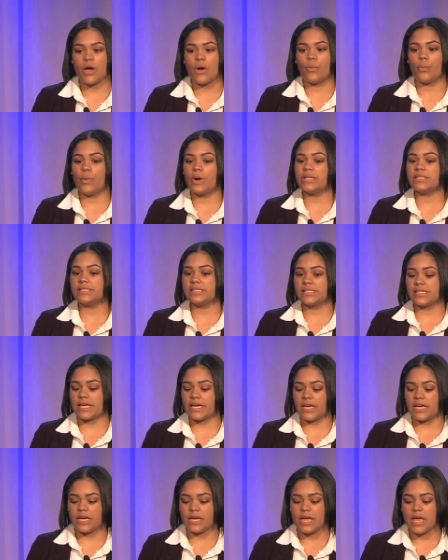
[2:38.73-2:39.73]
One
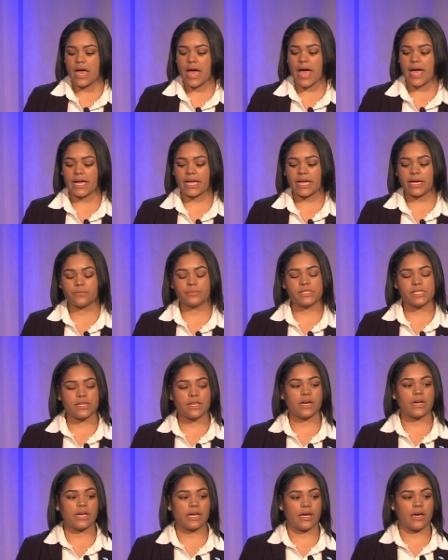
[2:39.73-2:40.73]
day, I came to the
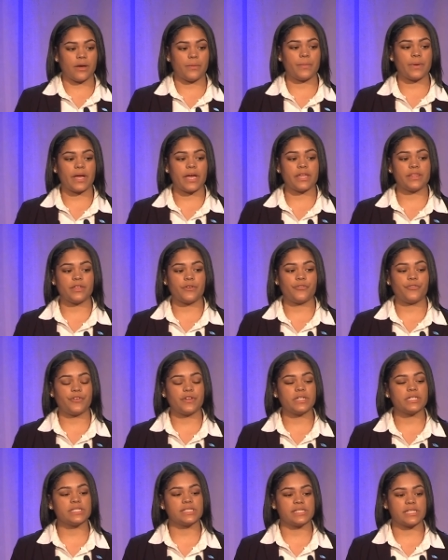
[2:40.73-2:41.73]
club, and the
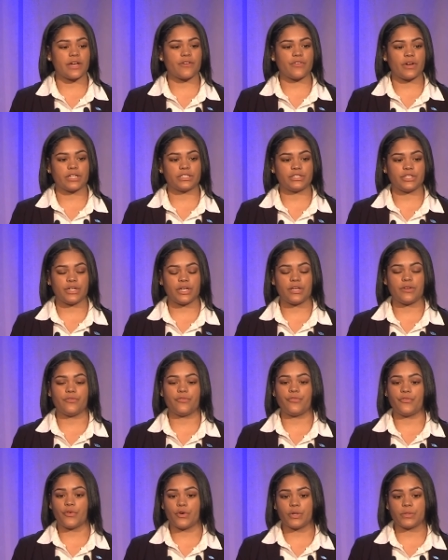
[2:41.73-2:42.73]
fitness director
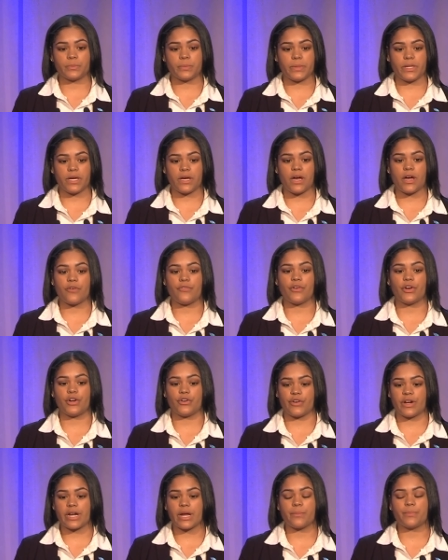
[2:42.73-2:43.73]
informed me of a
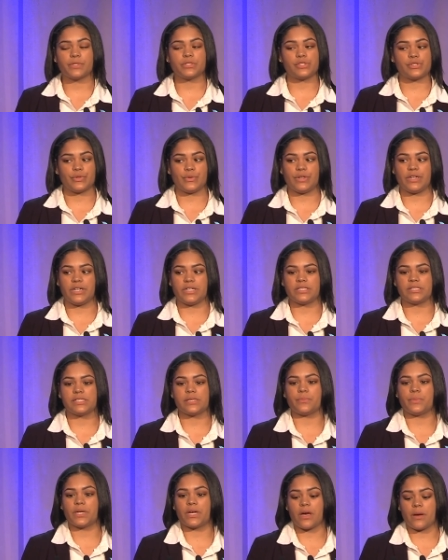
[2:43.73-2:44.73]
great opportunity to
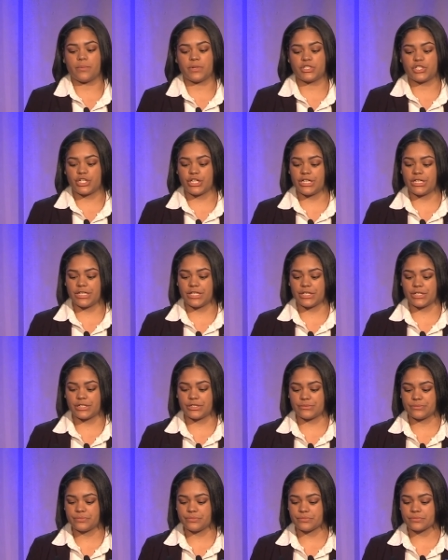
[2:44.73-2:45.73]
become a cheerleader.
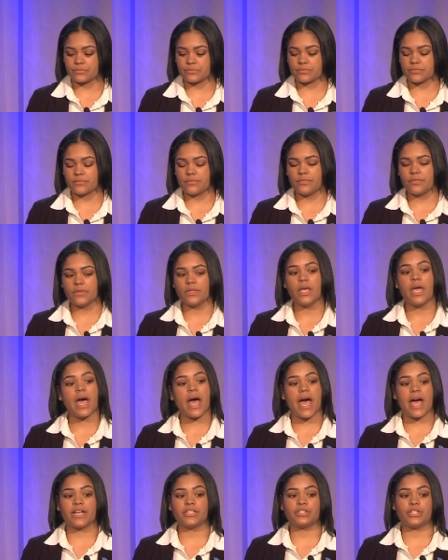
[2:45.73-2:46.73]

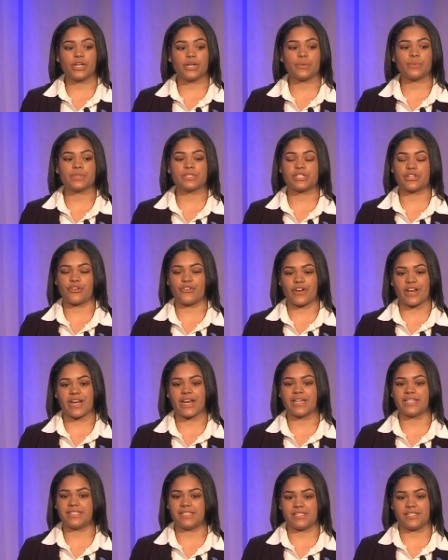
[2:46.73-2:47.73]
I thought it was a great
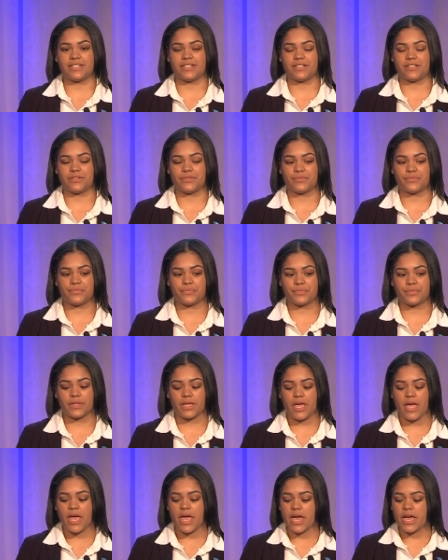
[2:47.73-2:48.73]
idea.
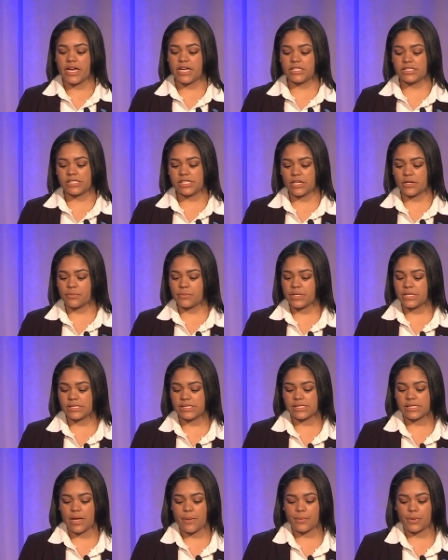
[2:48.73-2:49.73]
It took me a
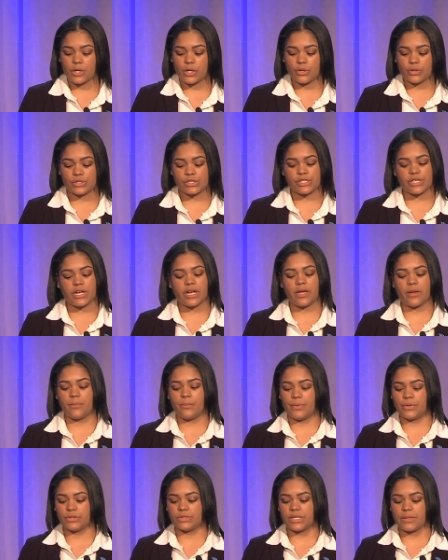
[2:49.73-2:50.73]
step closer in
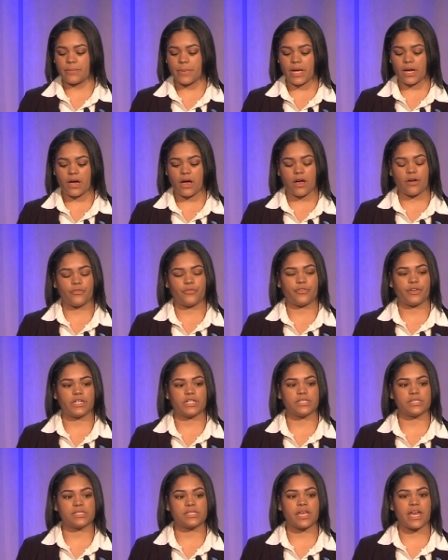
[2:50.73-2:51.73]
building my
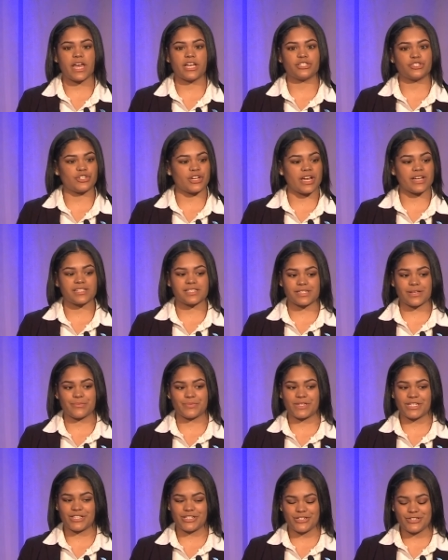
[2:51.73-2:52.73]
confidence and trying
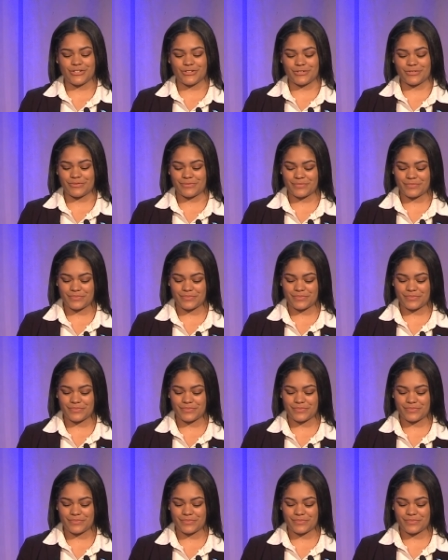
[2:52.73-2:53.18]
something new.